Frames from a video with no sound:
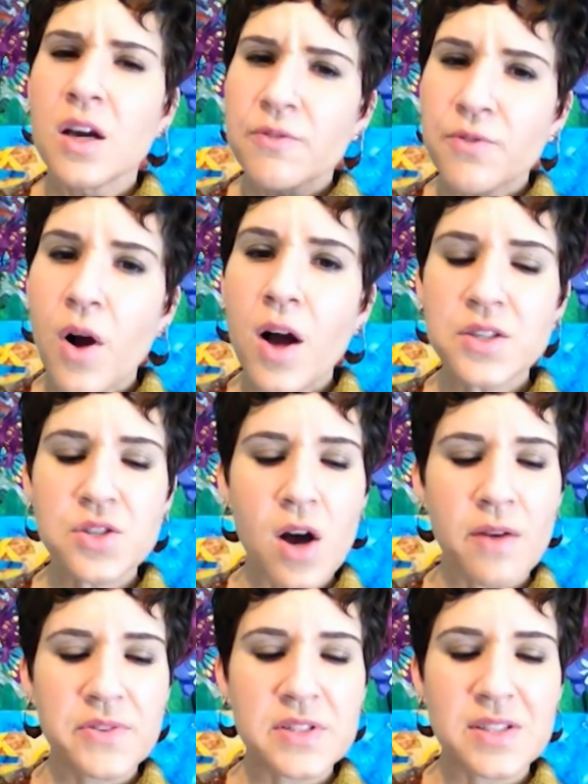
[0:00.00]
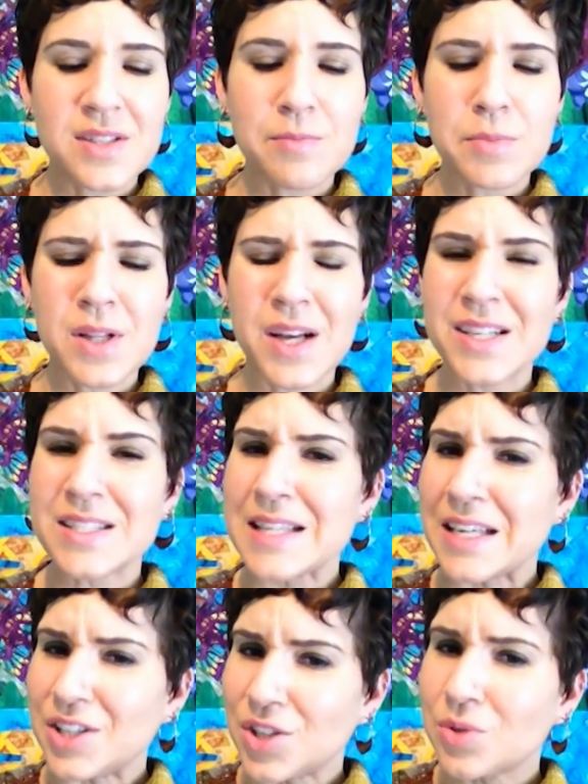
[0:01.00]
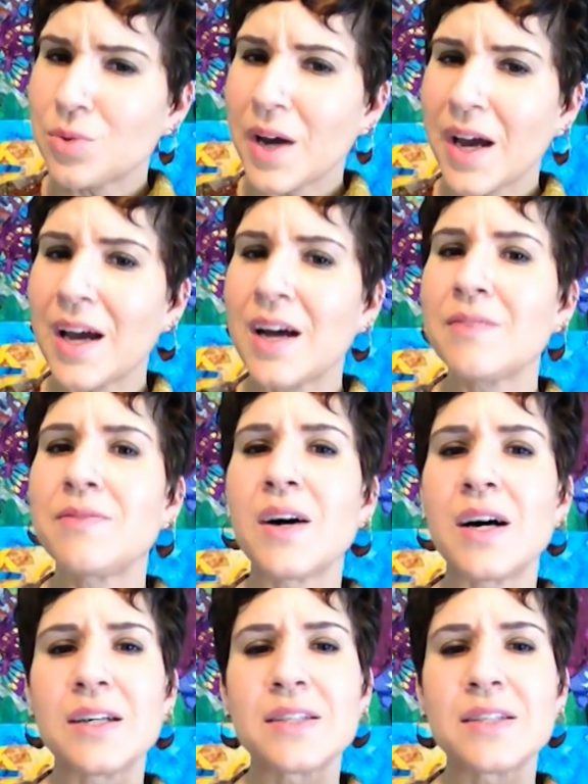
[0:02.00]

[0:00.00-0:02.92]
Frogs often symbolize that you have a